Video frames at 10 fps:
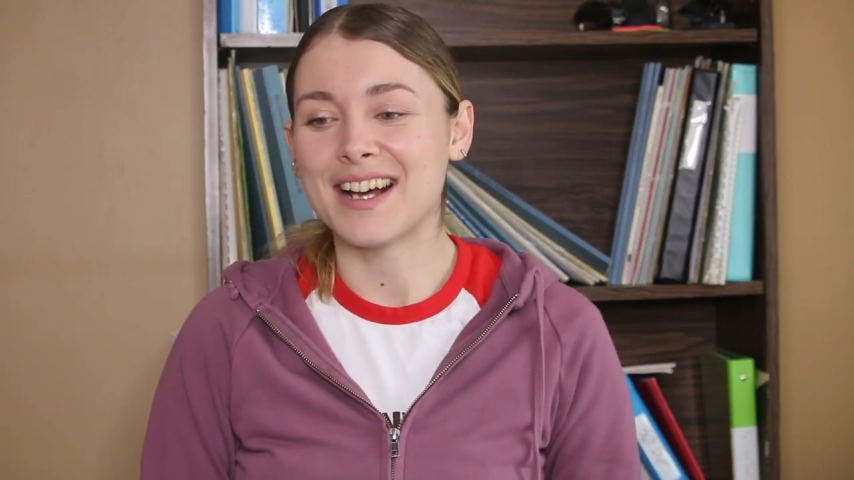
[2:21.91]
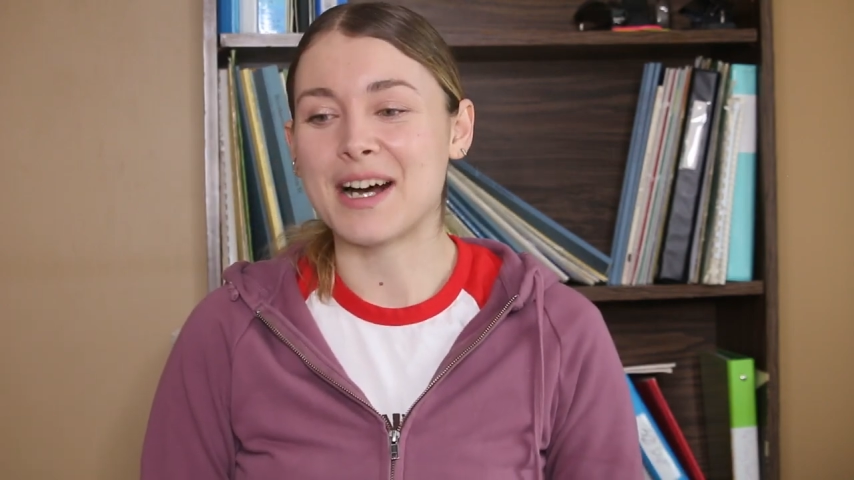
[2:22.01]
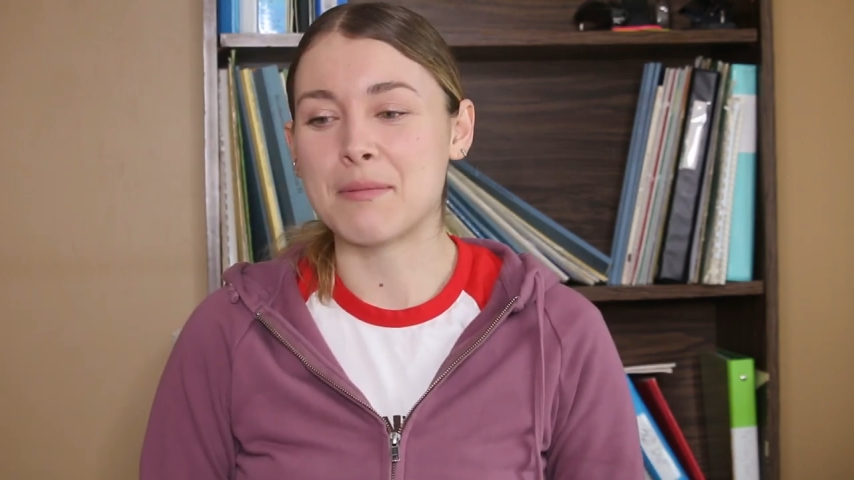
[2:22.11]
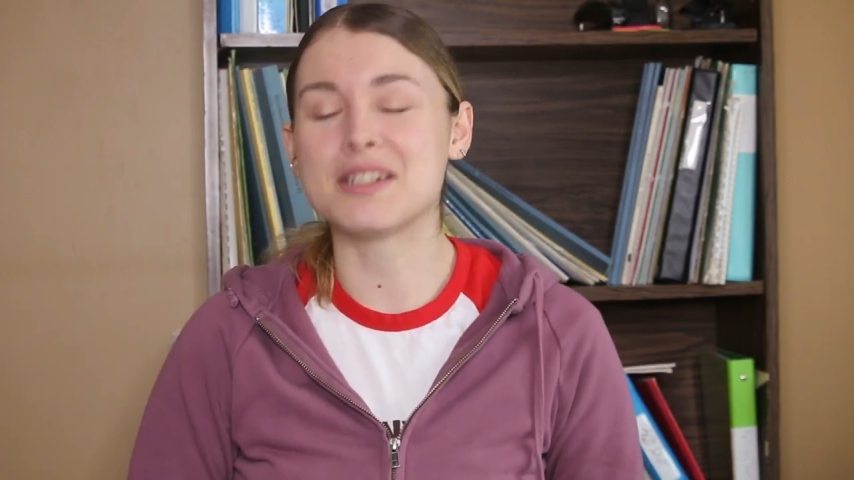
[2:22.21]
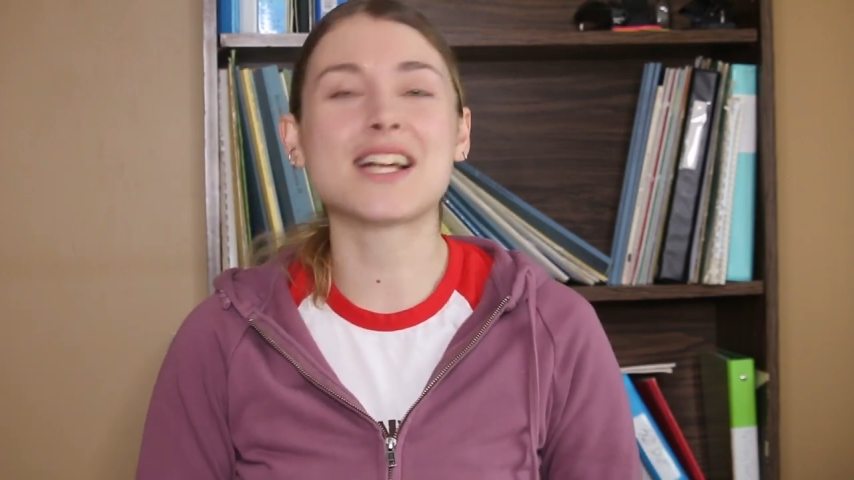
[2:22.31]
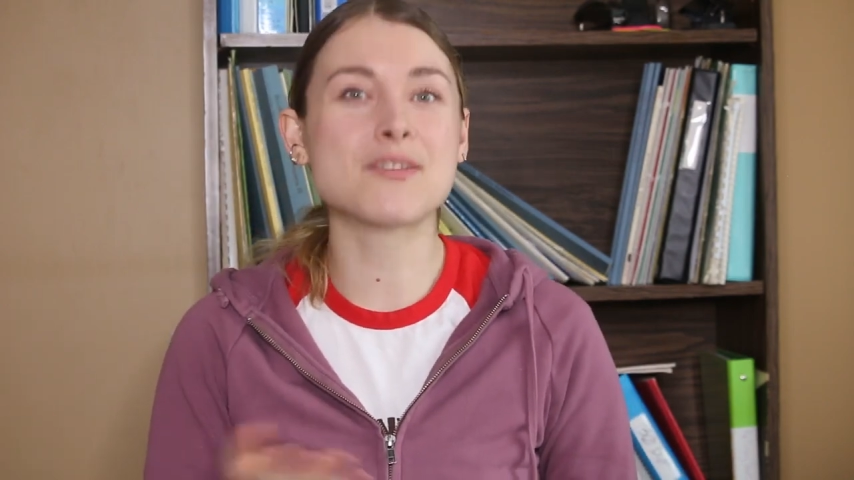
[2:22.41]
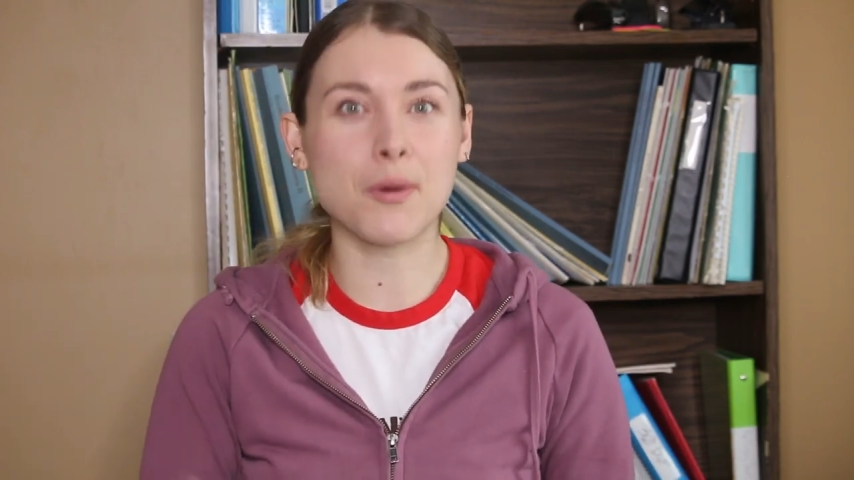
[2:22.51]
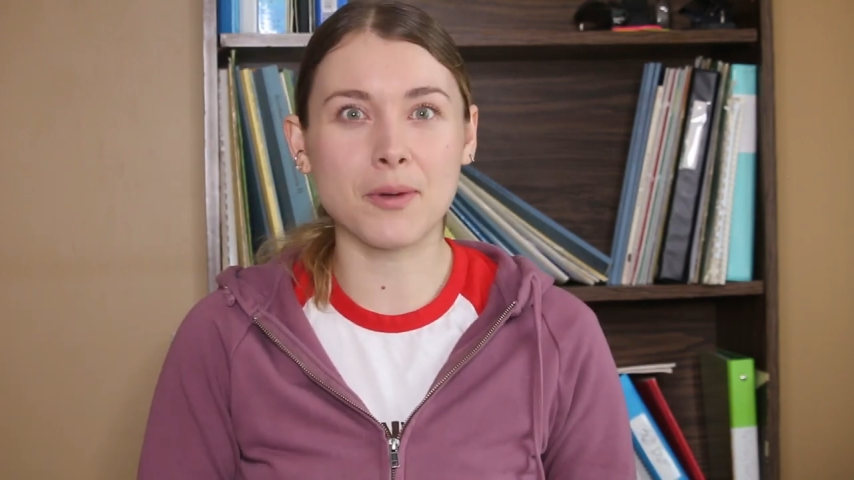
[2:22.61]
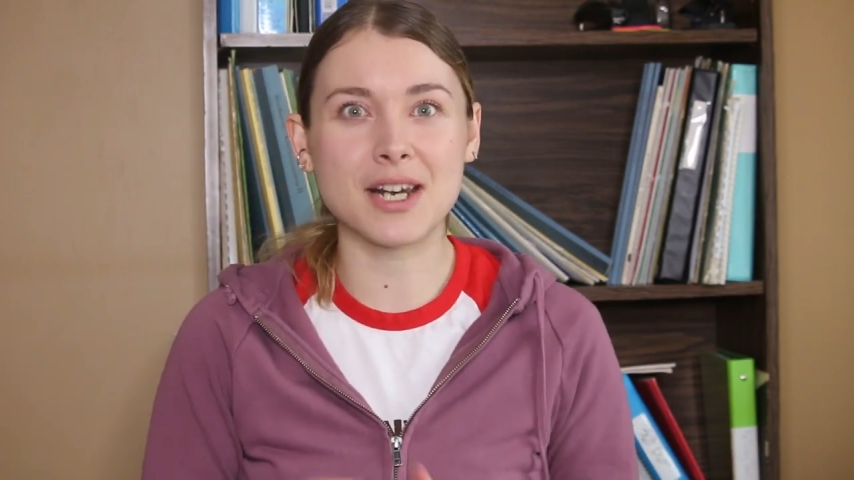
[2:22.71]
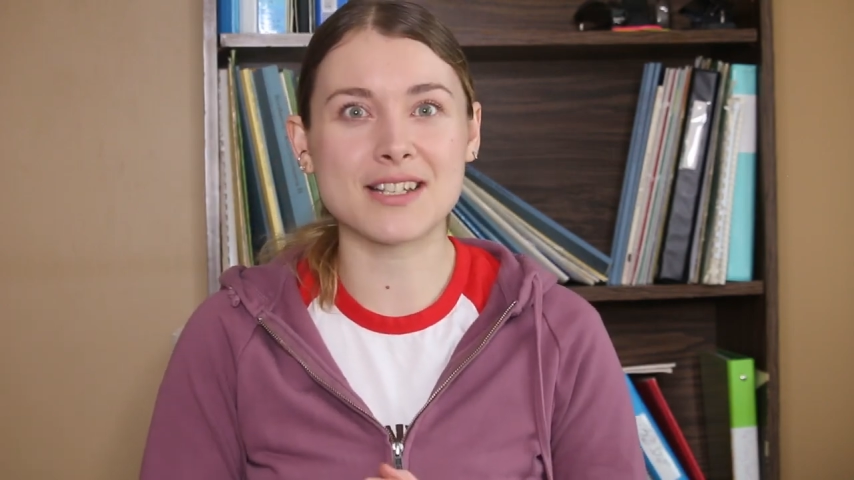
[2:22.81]
Um, and that's
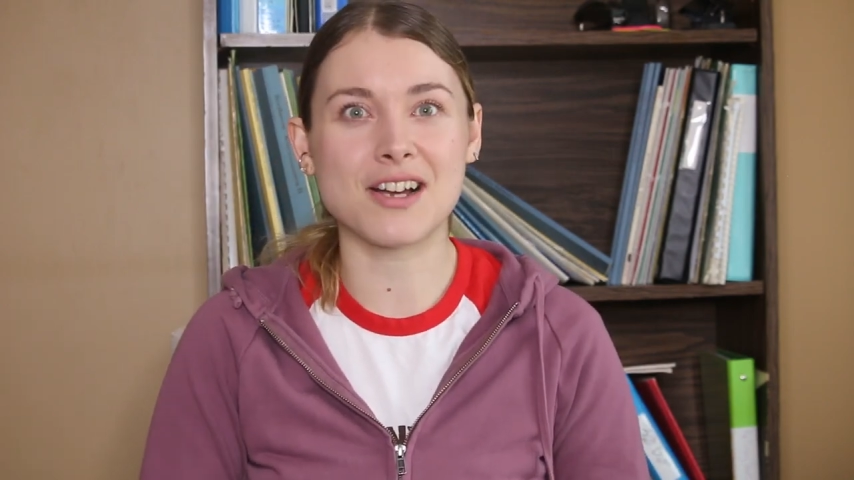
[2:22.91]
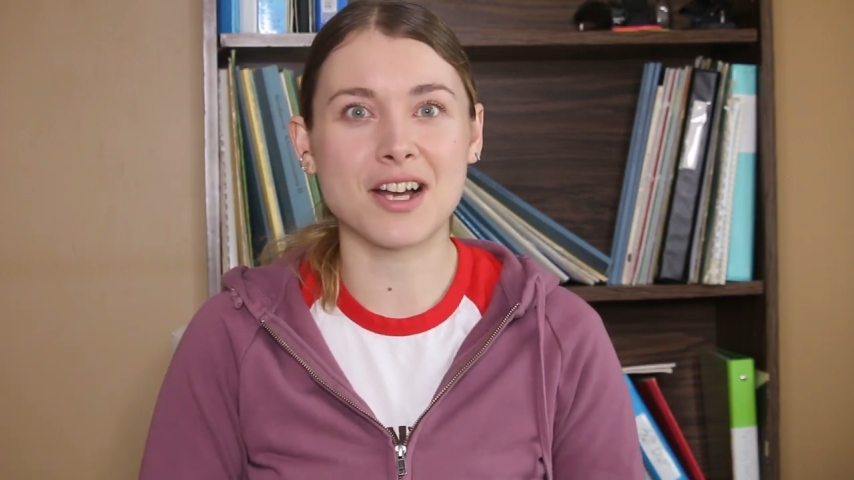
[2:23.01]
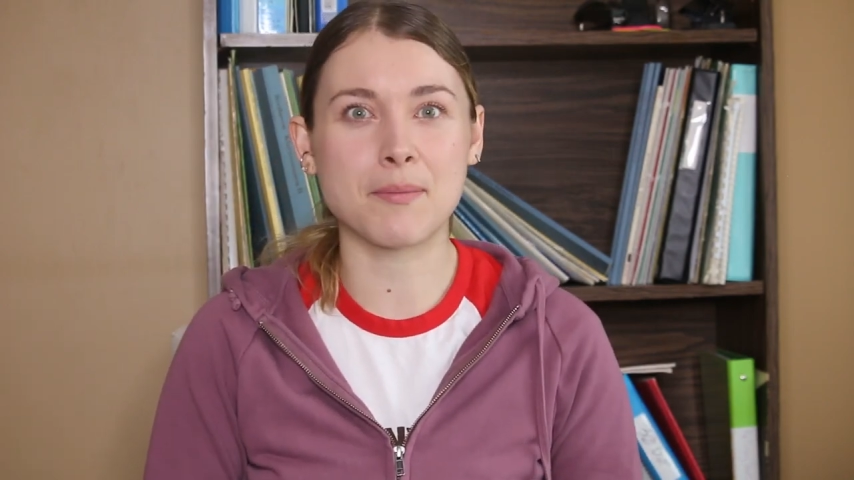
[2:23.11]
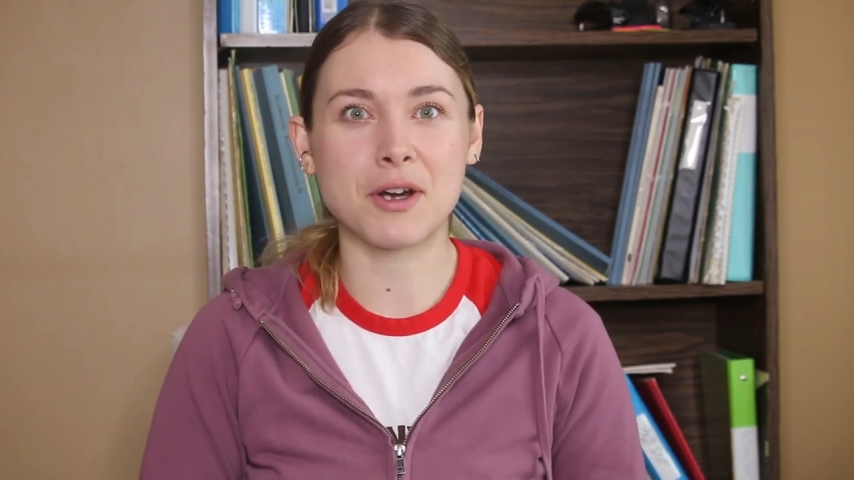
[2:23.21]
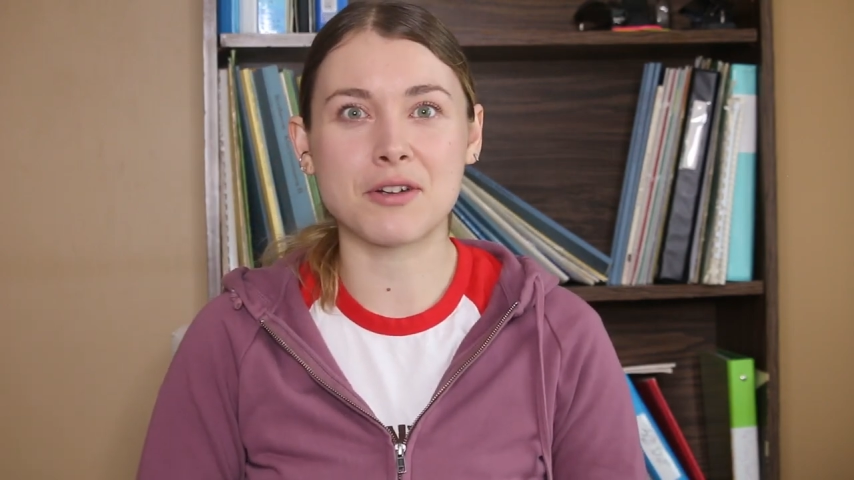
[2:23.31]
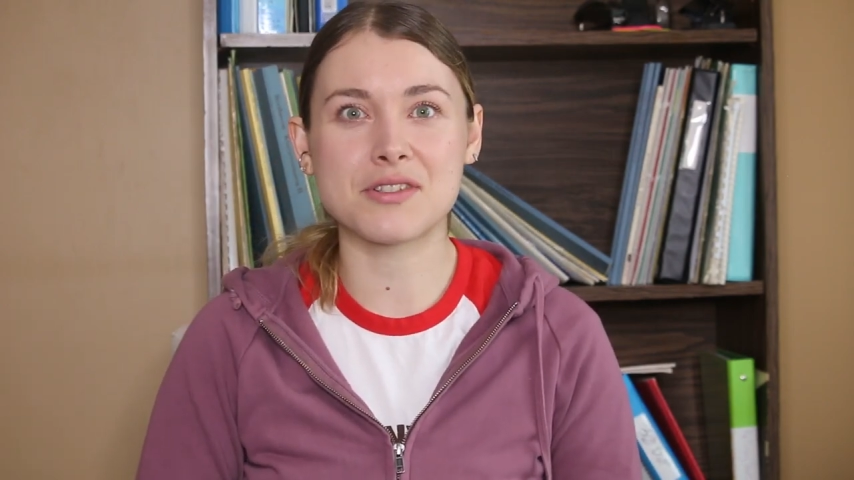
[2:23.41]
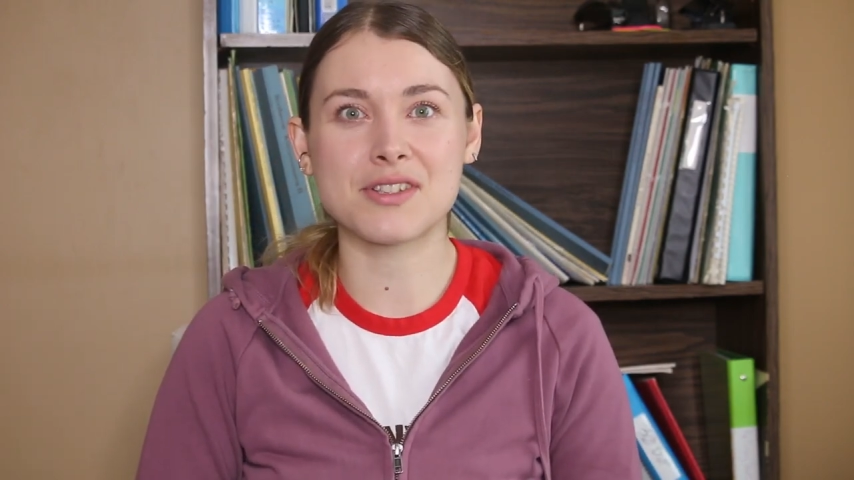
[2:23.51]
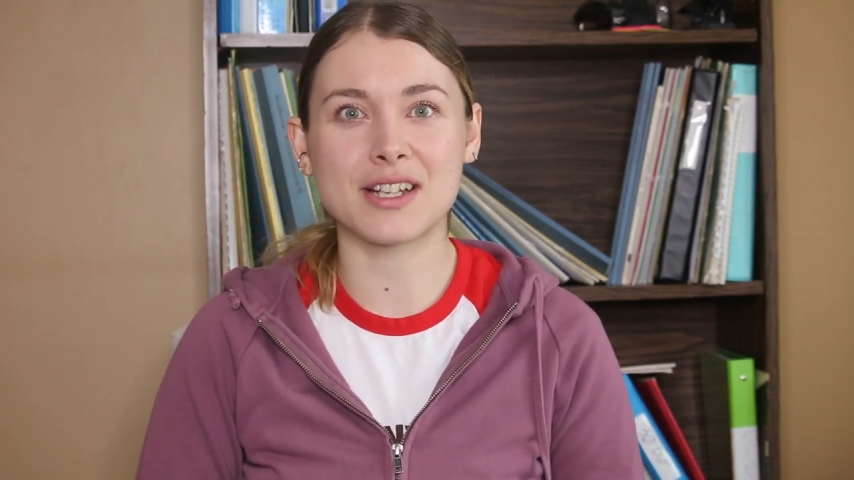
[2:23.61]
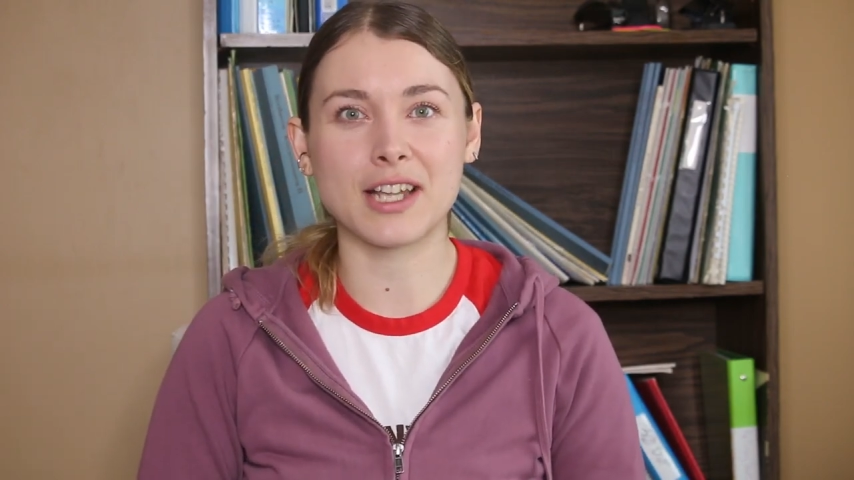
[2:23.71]
what we're going to talk about